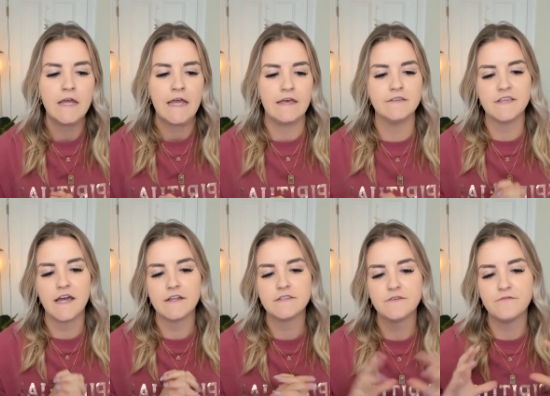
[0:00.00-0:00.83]
is that
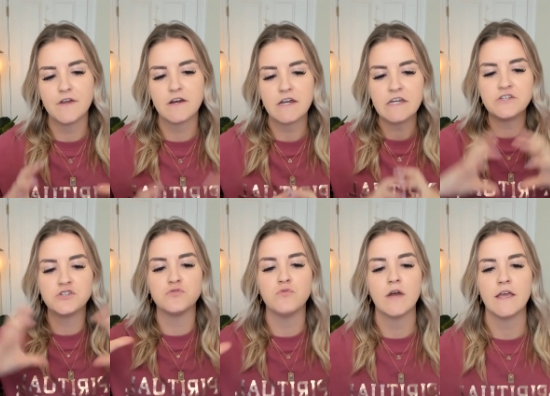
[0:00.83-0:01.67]
it's a very
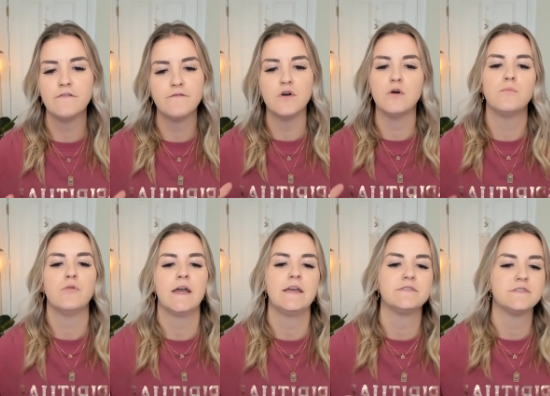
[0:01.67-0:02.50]
joyful
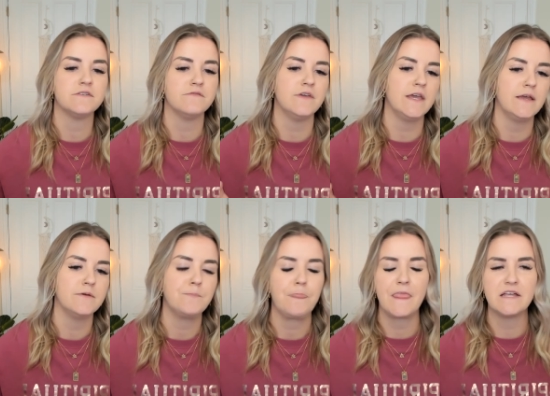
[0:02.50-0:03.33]
place to be
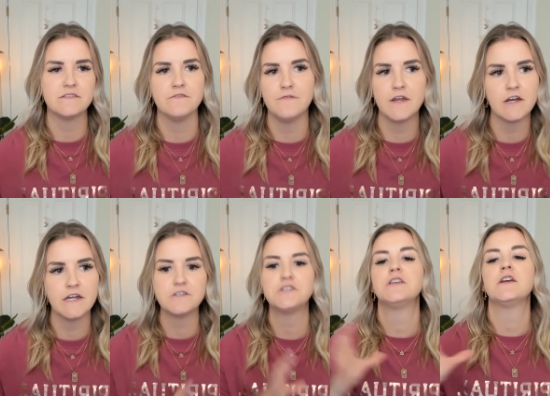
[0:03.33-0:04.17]
it's a very
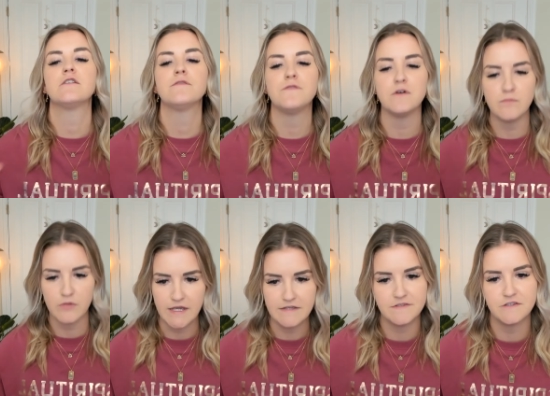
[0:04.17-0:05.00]
cheerful
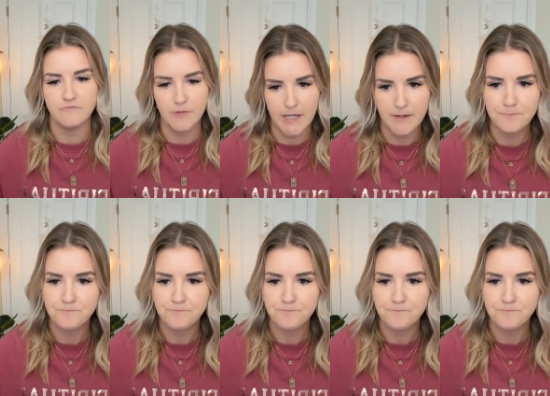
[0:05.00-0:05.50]
place to be